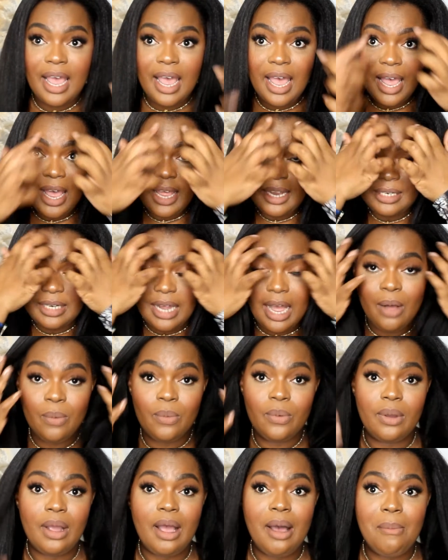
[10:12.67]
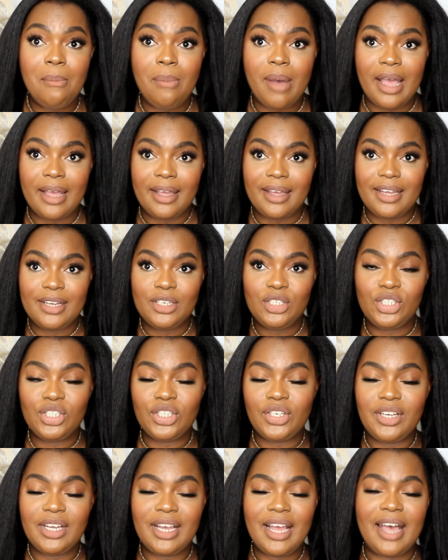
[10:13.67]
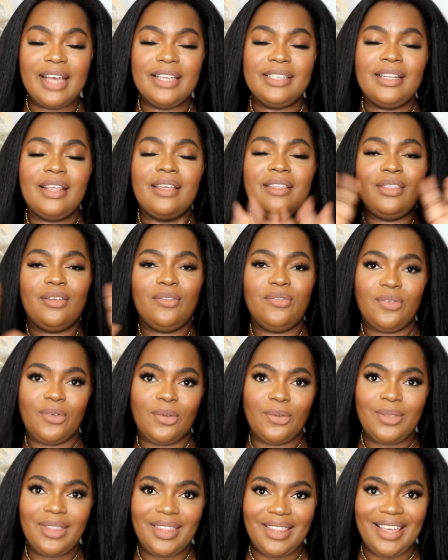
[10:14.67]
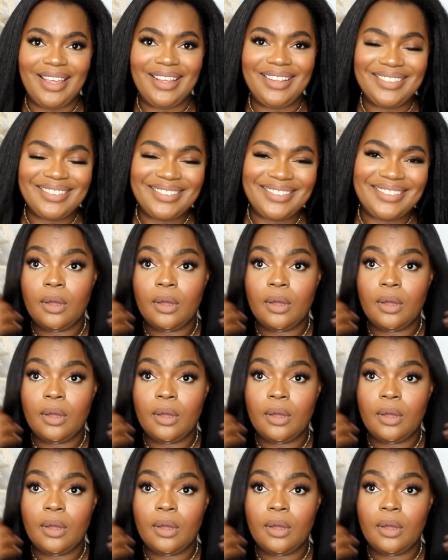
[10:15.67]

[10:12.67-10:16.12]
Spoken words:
and I will come back and show you guys the full thing.